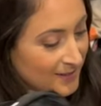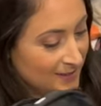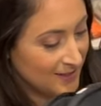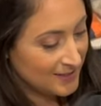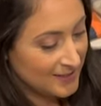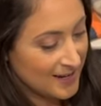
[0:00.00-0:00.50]

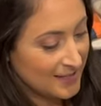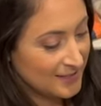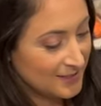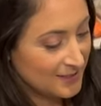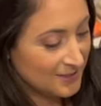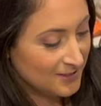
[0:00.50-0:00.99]
this nice
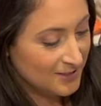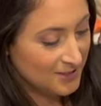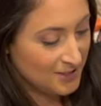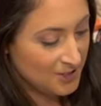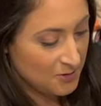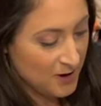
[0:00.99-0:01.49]
little
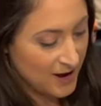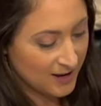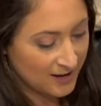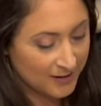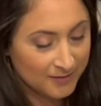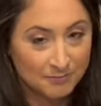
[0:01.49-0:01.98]
shoe rack
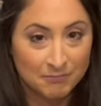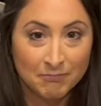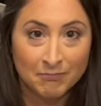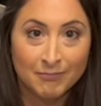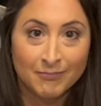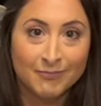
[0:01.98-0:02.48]

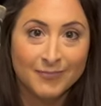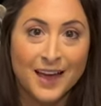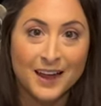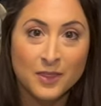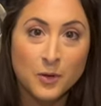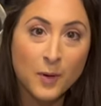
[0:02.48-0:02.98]

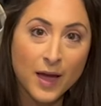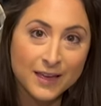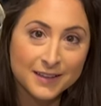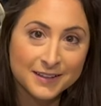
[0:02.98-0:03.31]
out of the way.